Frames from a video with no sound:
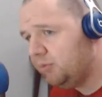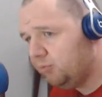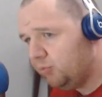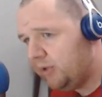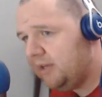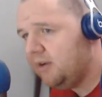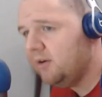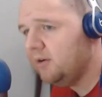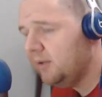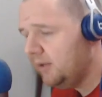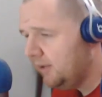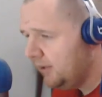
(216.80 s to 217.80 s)
We
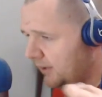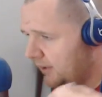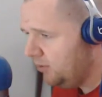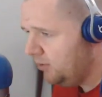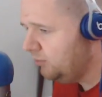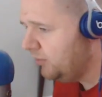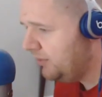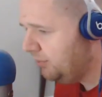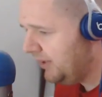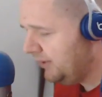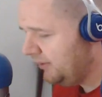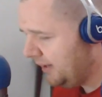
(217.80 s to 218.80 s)
hear, we've
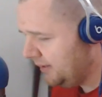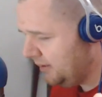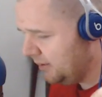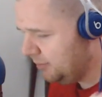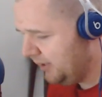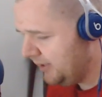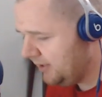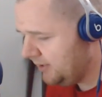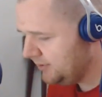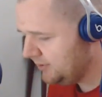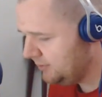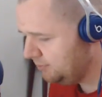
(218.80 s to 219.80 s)
played a lot of young
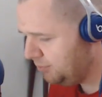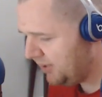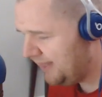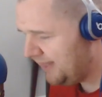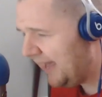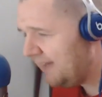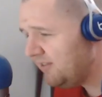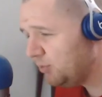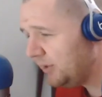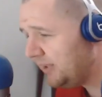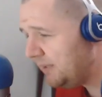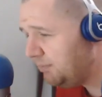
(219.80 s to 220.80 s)
players, but they haven't
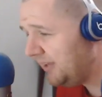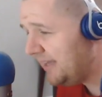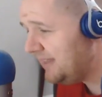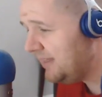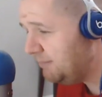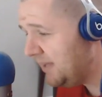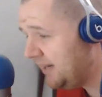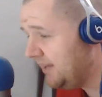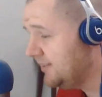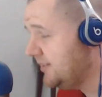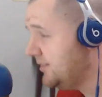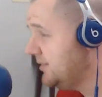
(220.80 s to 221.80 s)
really played the
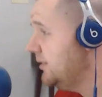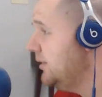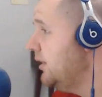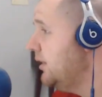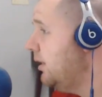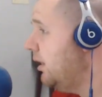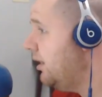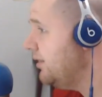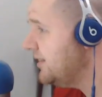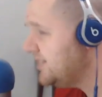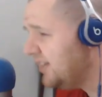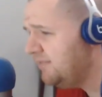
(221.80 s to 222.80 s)
minutes,
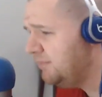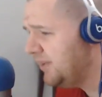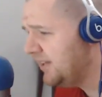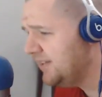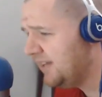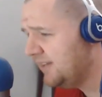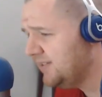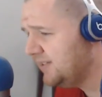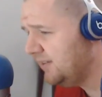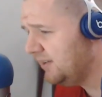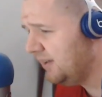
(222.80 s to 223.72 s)
the tough minutes, as